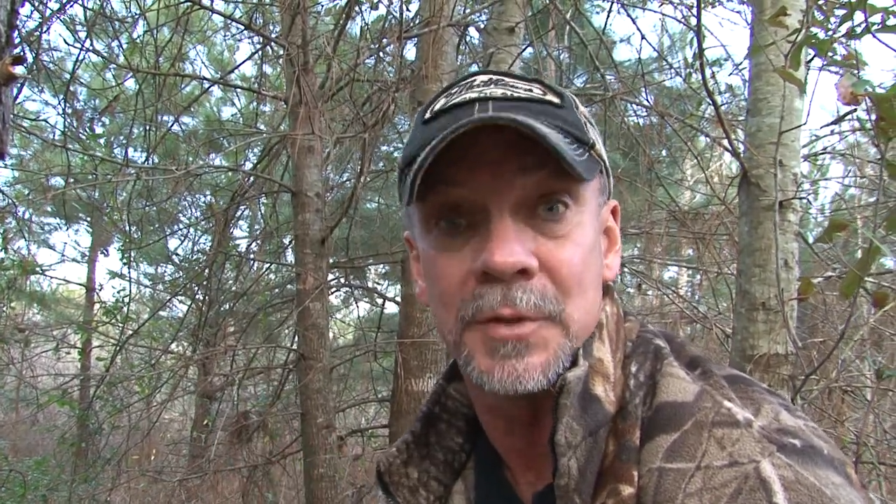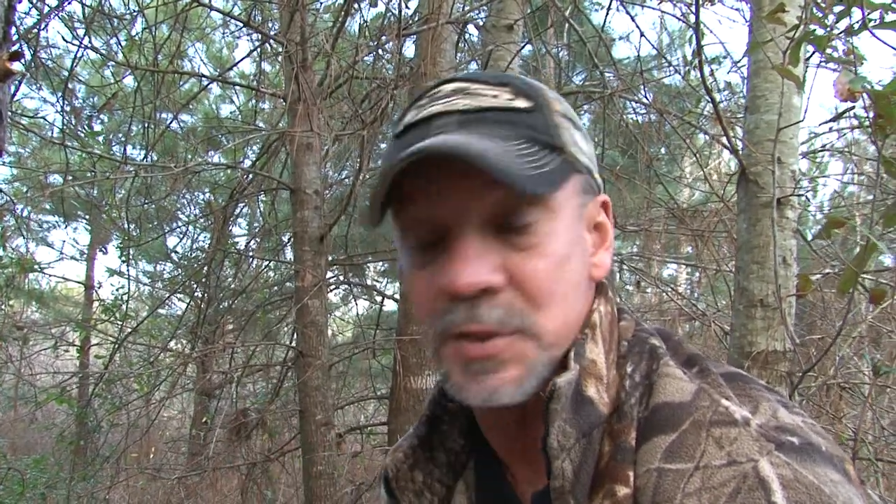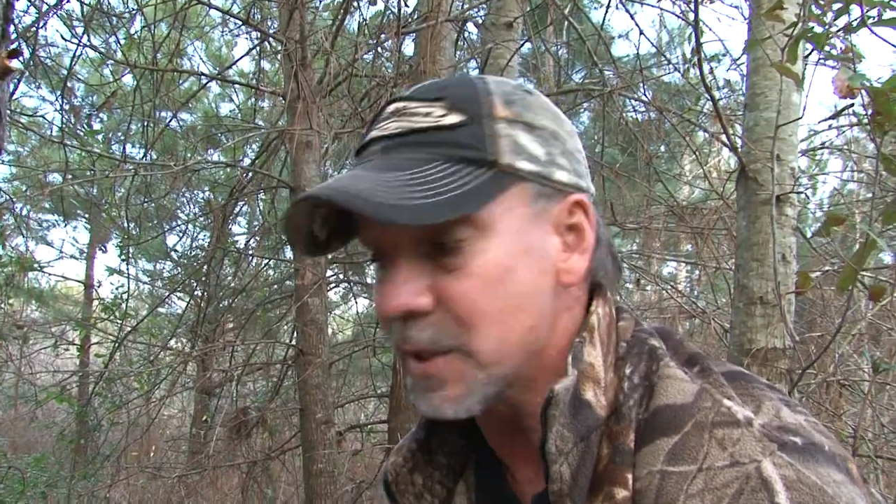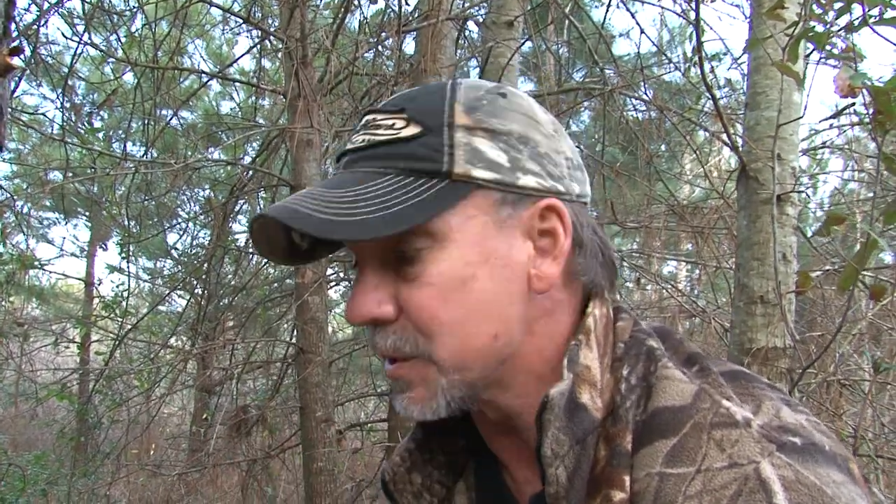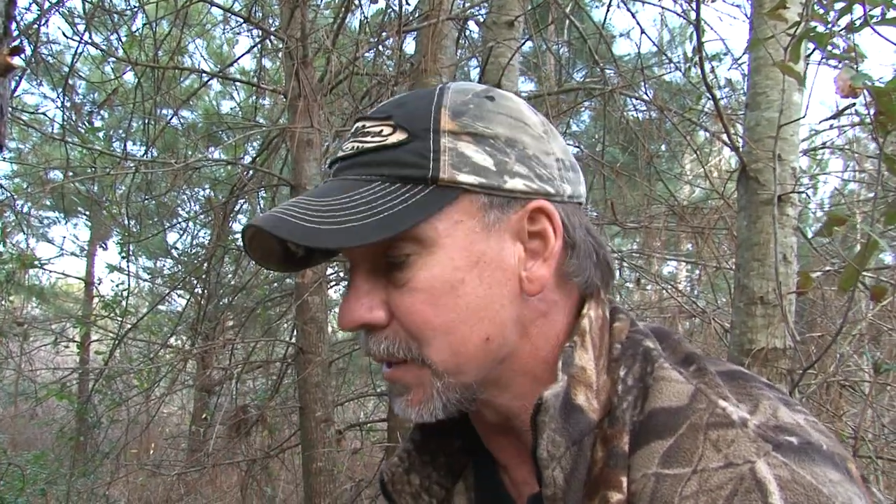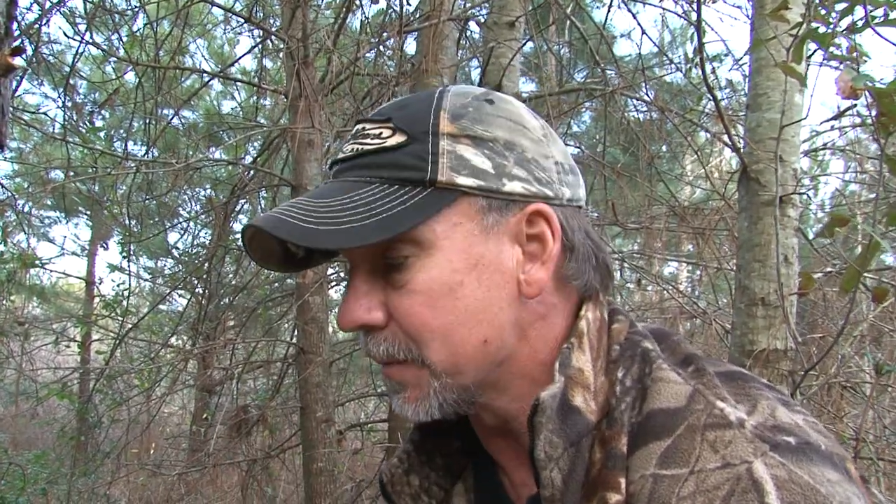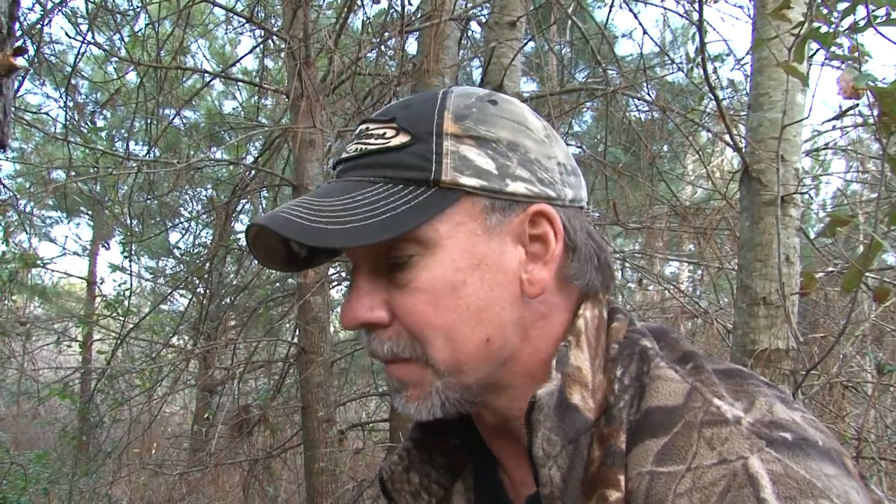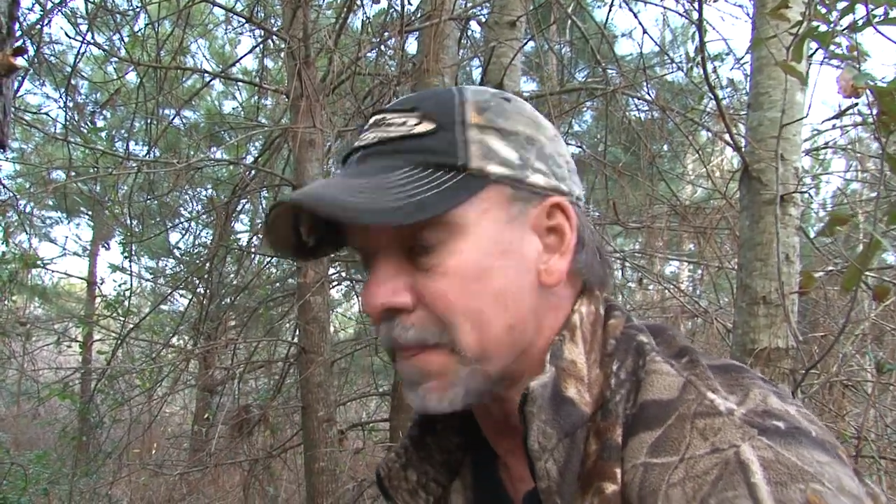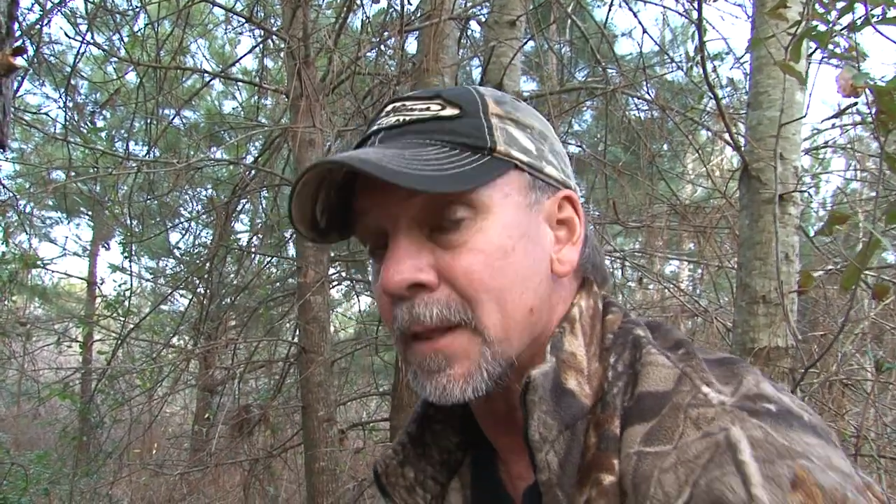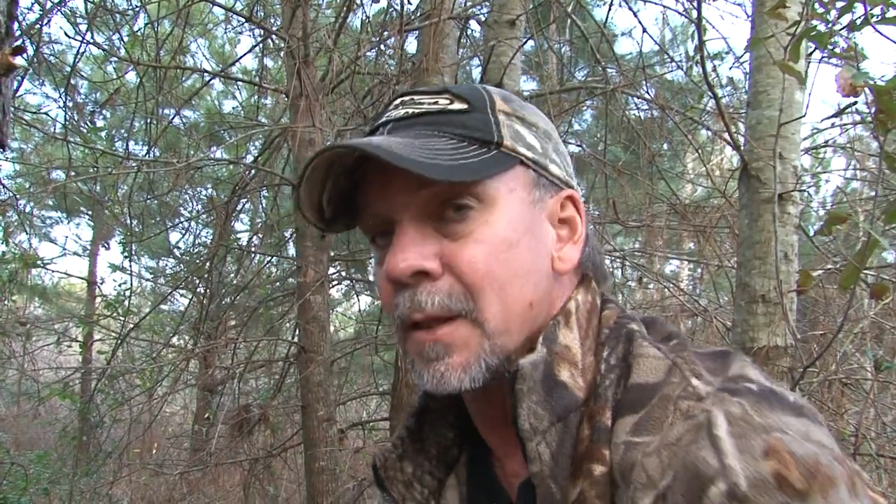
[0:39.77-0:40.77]
season,
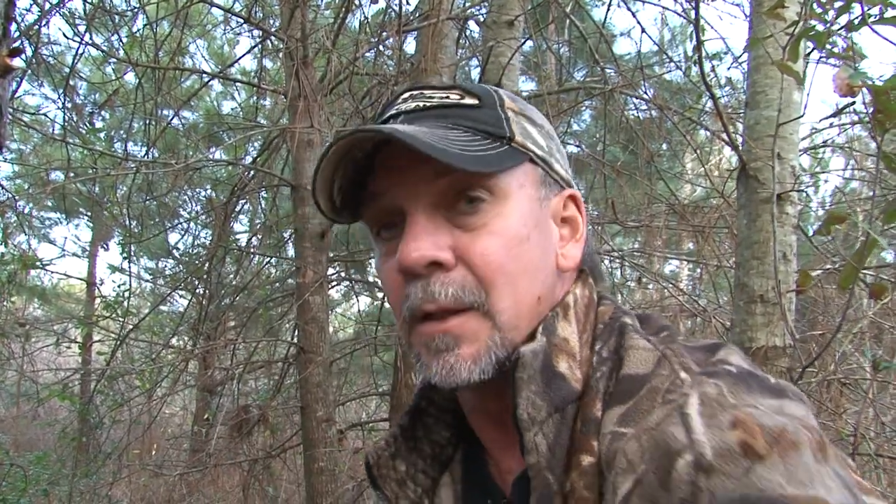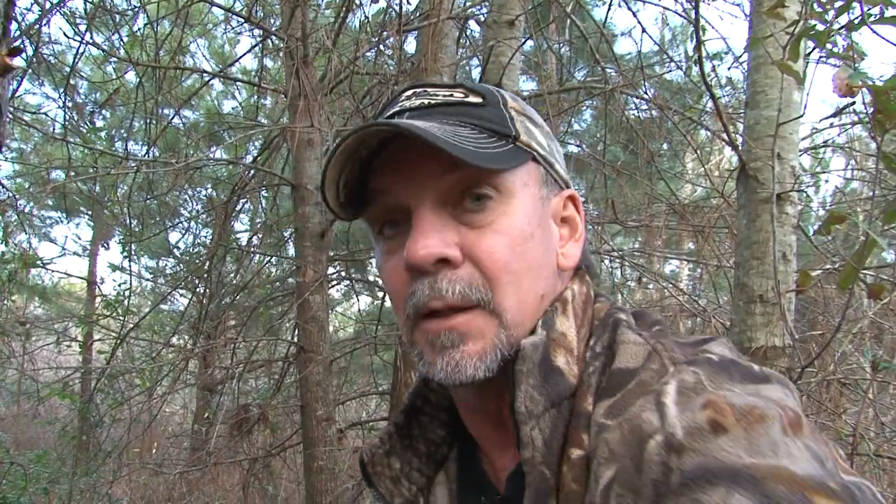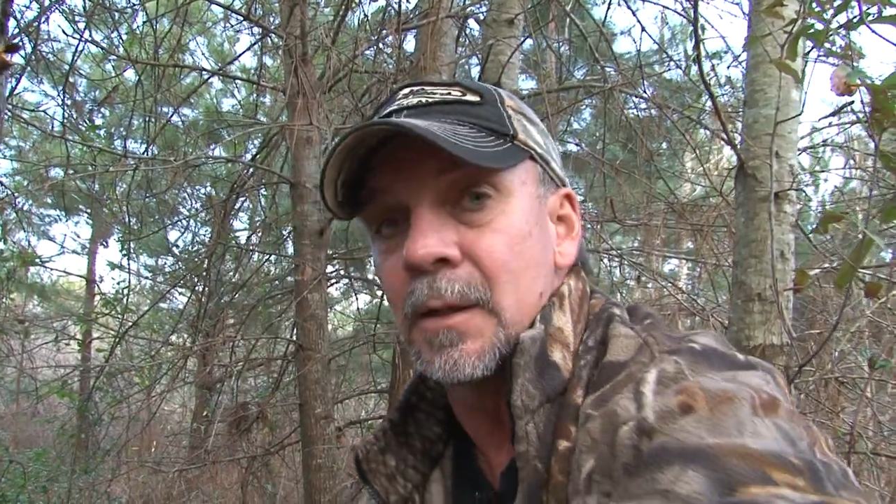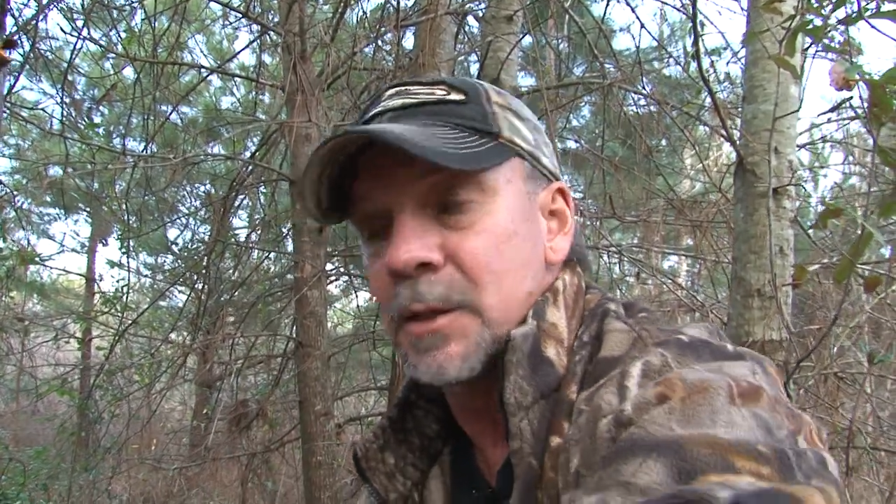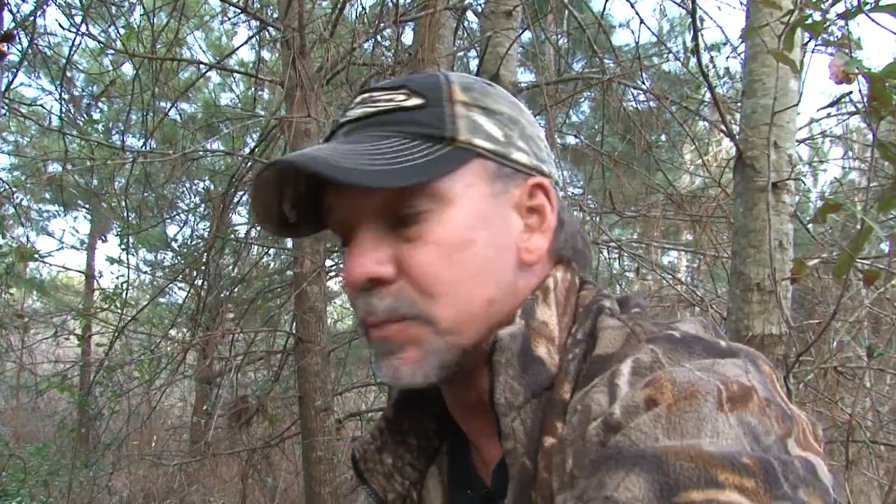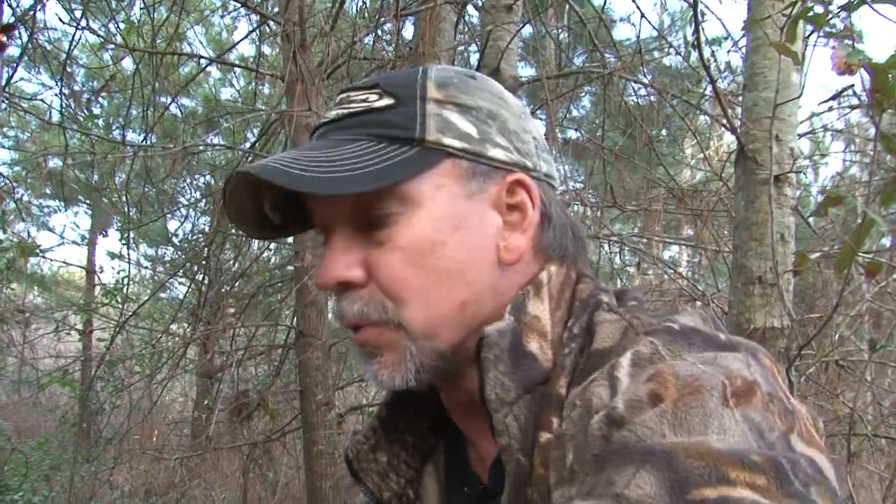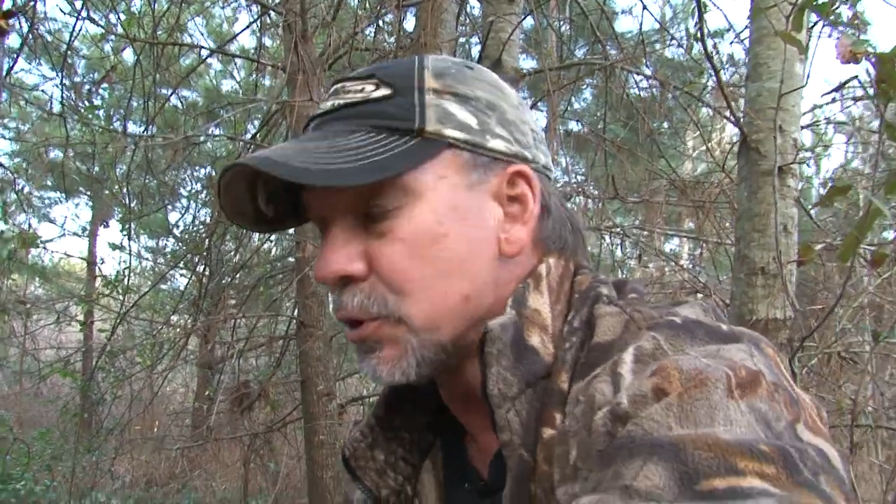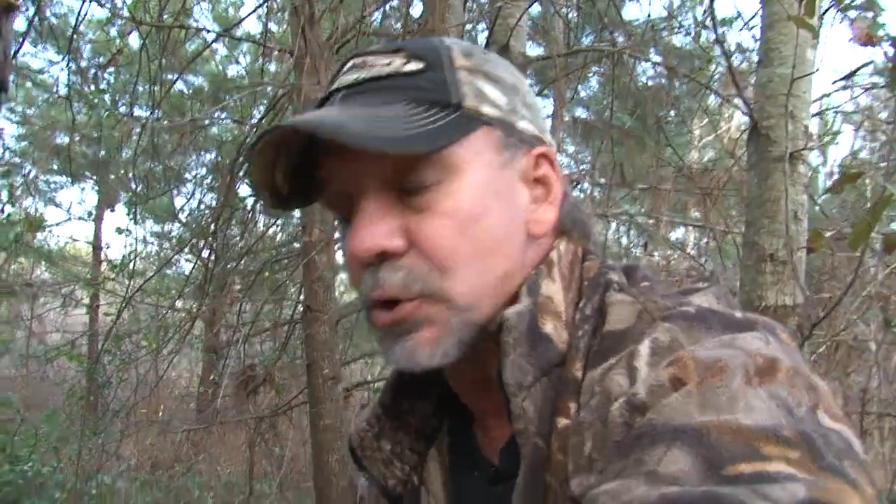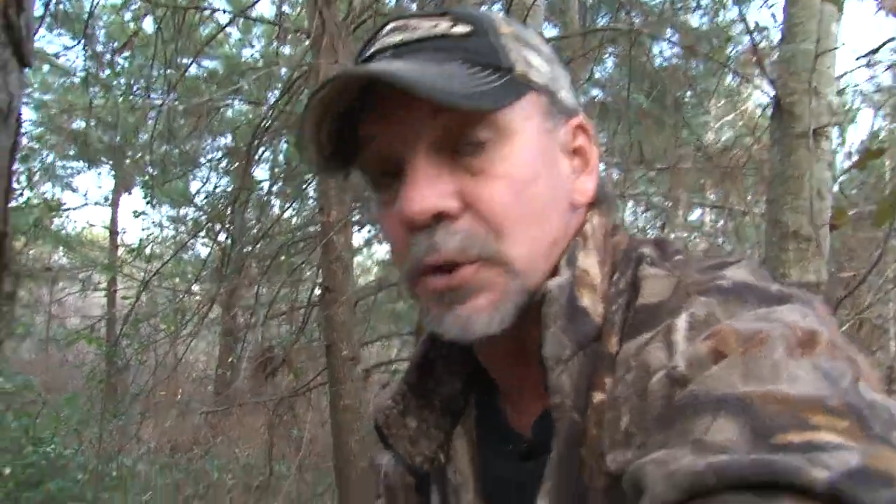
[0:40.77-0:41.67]
is put your